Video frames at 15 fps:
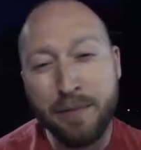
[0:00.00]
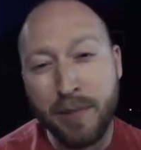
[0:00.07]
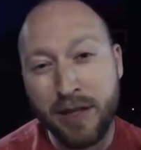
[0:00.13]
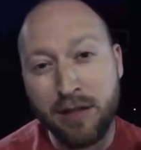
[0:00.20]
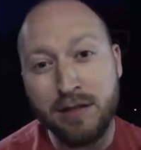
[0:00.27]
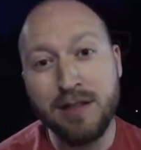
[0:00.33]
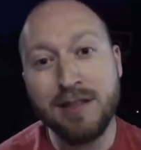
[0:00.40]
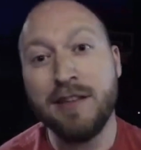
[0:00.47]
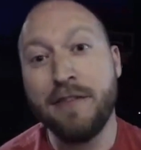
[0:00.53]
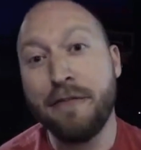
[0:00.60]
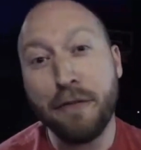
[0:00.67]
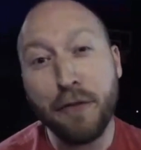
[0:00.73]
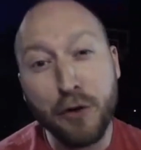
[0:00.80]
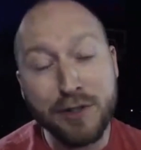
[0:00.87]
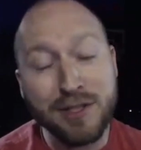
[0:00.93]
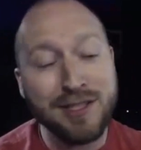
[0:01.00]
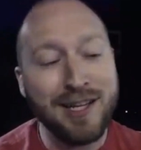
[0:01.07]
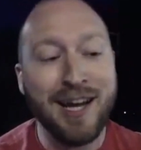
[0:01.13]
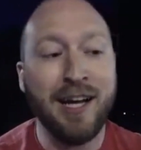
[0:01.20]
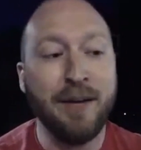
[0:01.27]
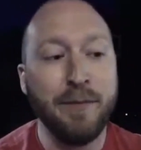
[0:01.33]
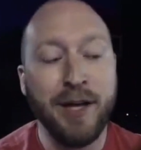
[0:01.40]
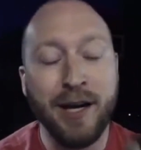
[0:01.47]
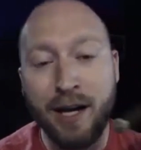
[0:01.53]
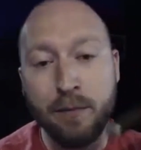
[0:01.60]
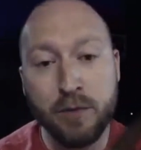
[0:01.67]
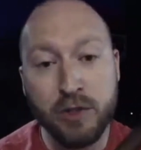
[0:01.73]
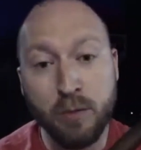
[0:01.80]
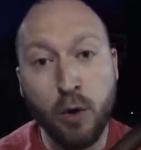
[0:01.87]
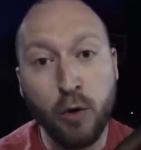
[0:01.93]
but this is the first time that
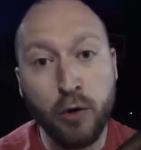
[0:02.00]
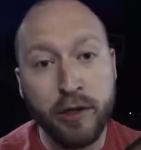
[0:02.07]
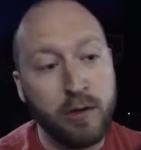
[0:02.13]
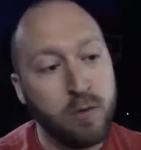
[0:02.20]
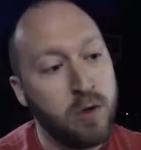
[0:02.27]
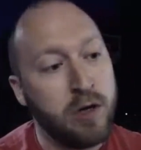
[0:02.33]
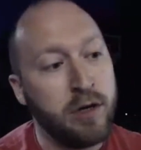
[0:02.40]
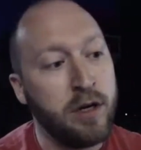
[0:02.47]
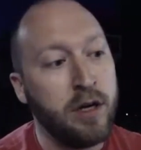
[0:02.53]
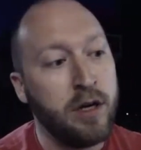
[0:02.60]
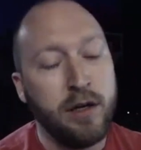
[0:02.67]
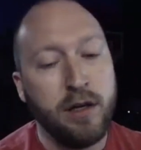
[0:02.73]
I'm smoking one.